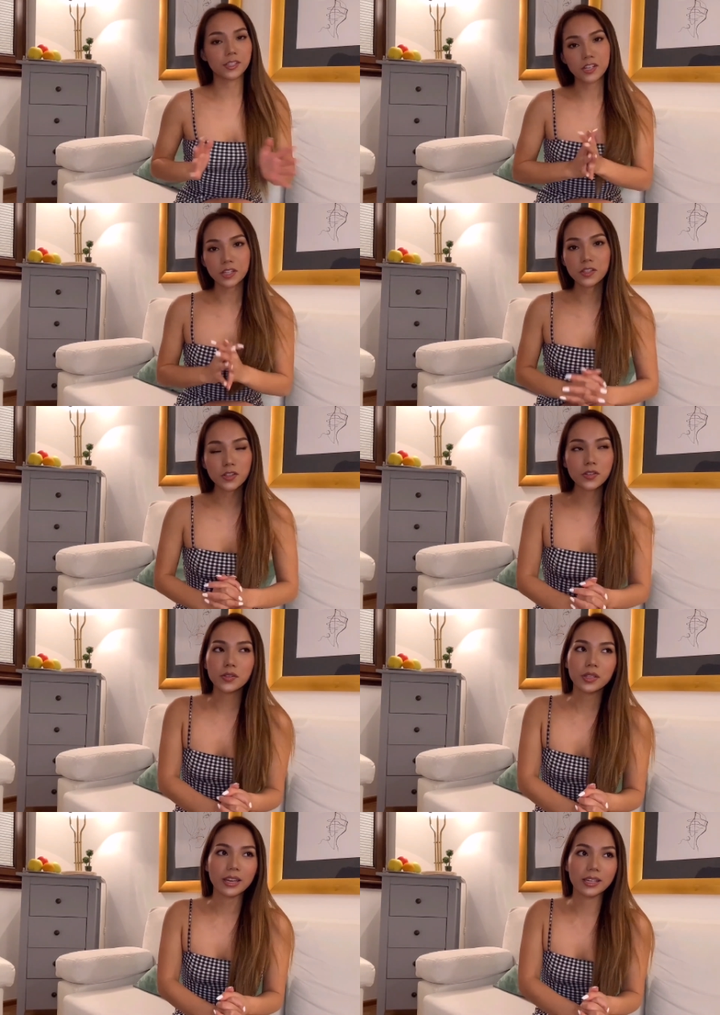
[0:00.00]
Chengdu
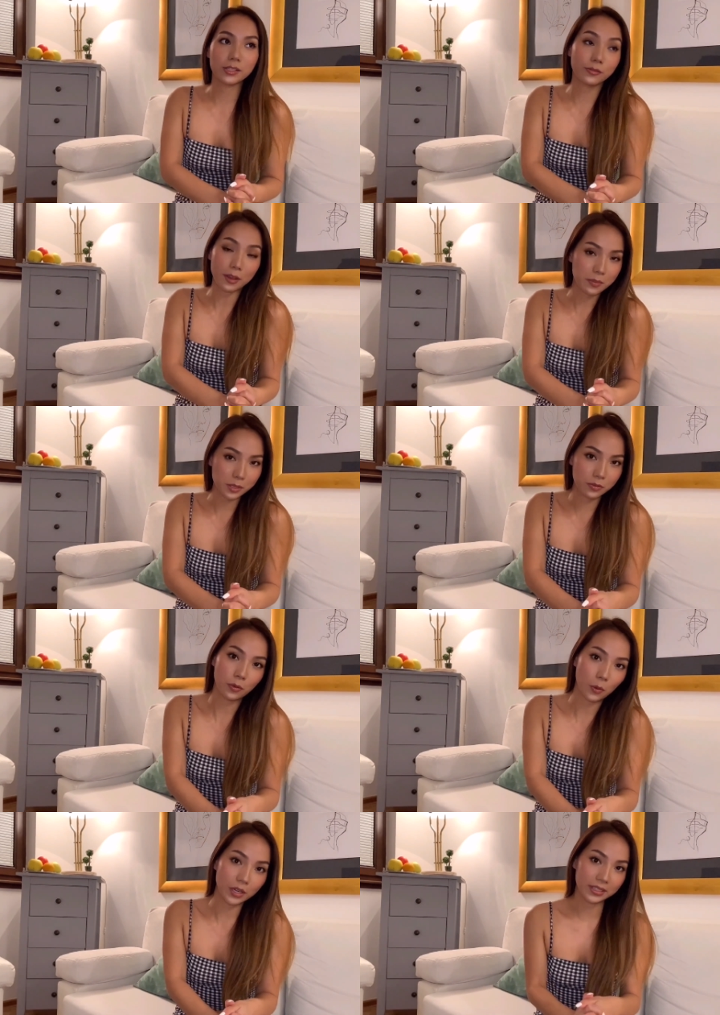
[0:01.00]
is famous
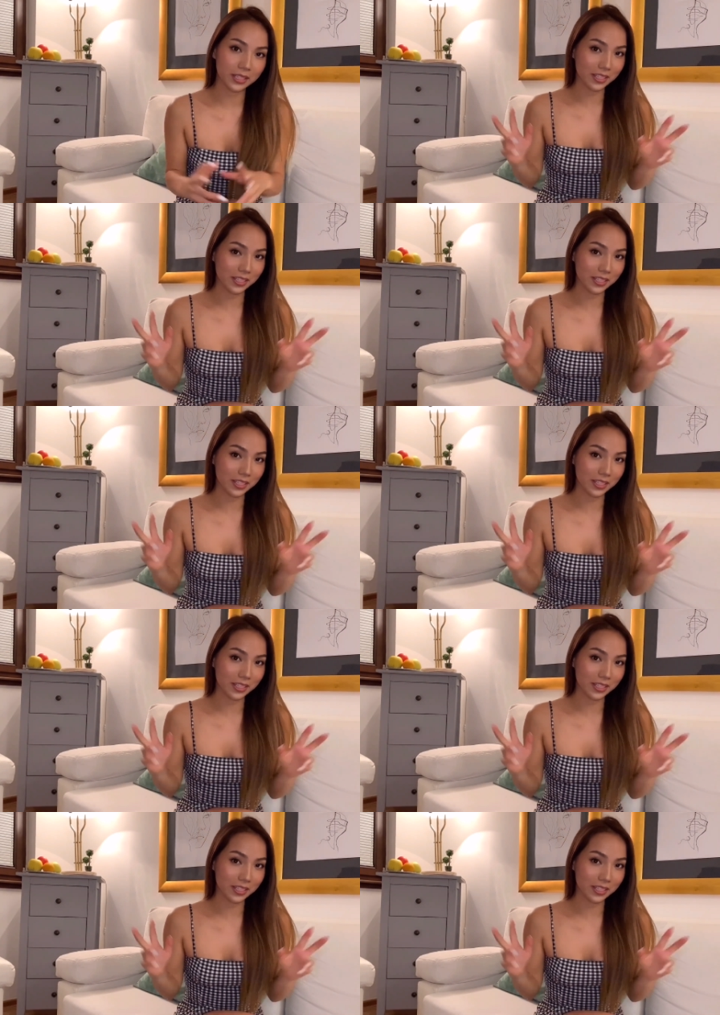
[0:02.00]
for the